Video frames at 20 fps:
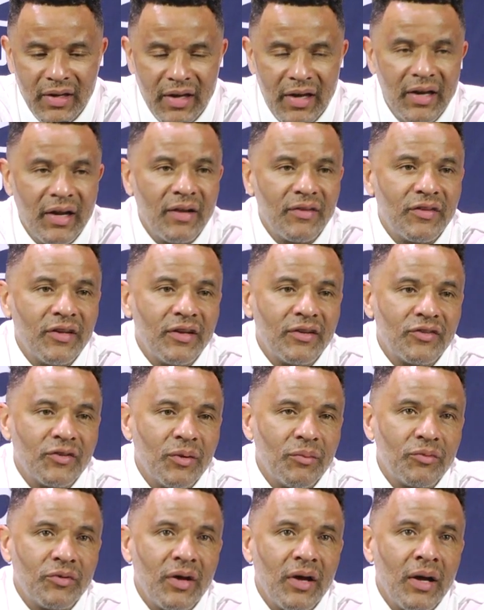And I think
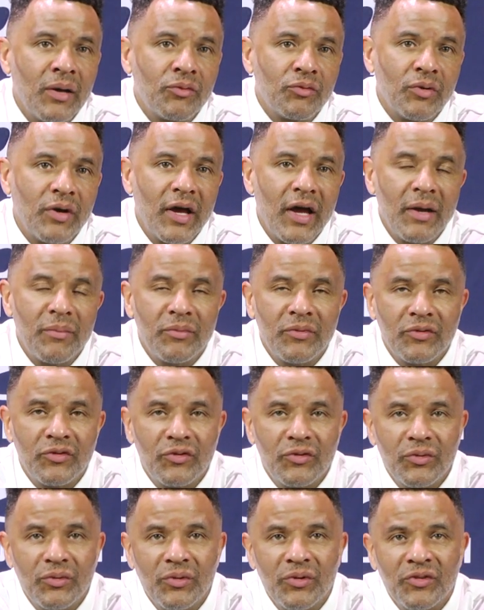sometimes what happens
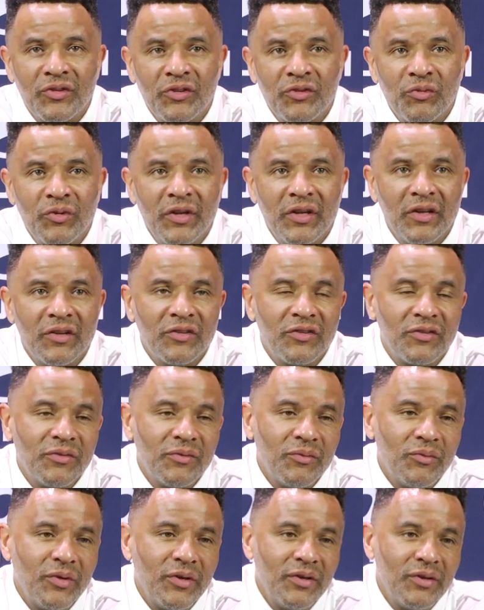to us is
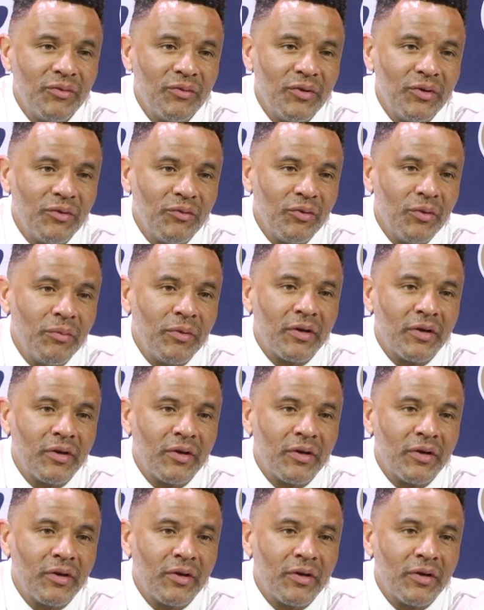we